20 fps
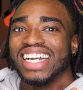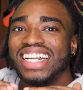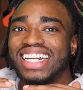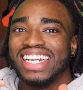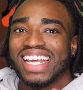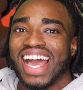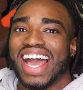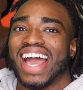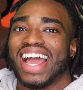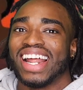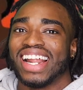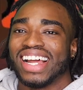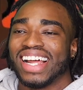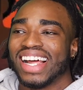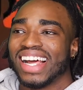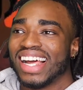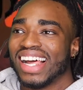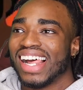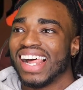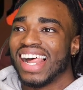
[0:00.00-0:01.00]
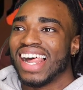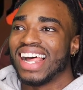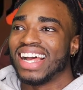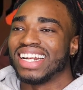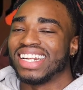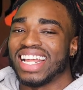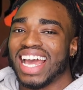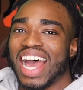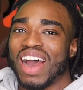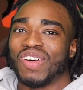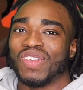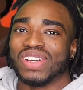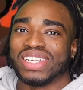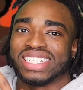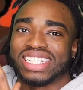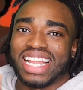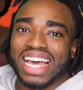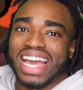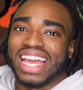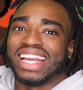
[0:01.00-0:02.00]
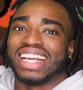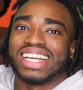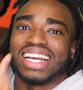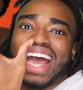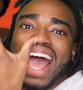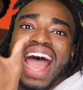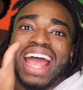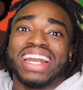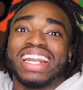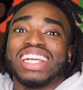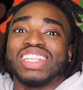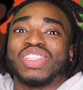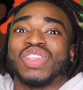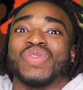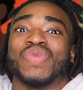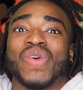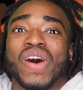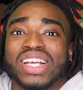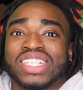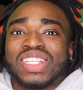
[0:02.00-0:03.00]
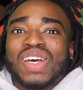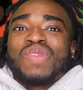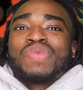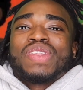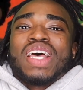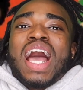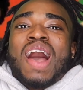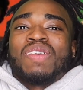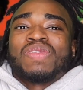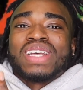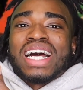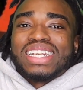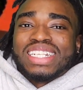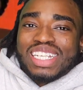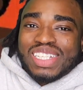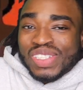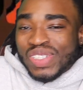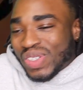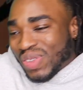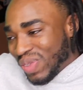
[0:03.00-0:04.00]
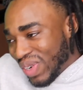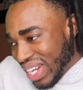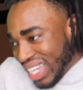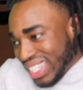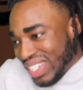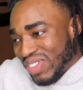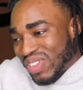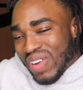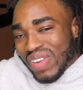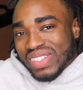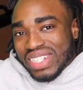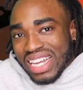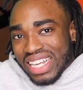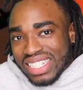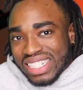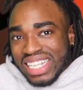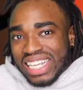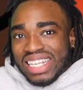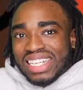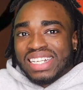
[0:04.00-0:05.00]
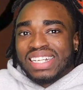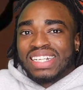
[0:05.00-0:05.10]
that that was like, I did too much. Sometimes I did too much. You know what I'm trying to say?